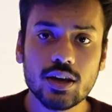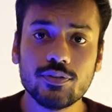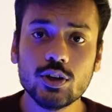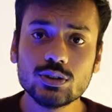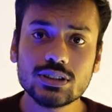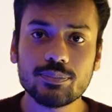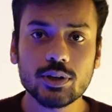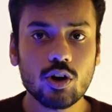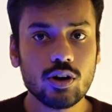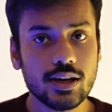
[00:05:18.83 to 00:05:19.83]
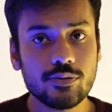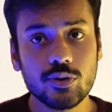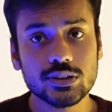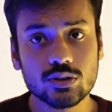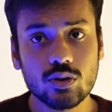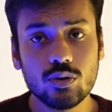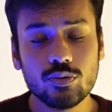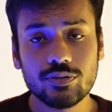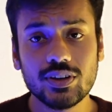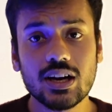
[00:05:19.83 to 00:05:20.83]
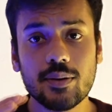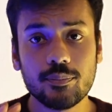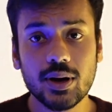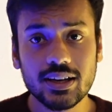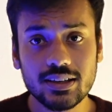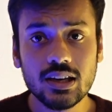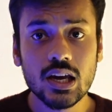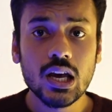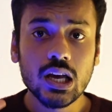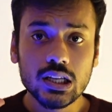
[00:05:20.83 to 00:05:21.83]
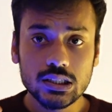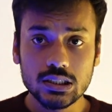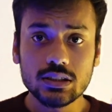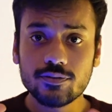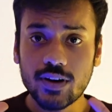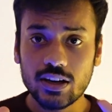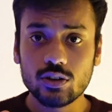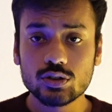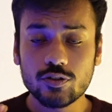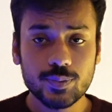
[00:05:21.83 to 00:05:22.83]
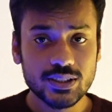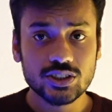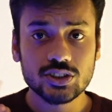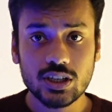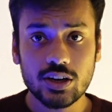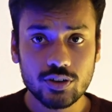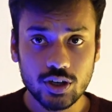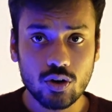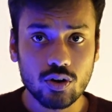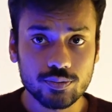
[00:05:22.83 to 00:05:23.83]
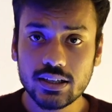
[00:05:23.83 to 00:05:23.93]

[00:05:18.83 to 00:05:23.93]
We use something called F1 score where we combine the values of precision and recall.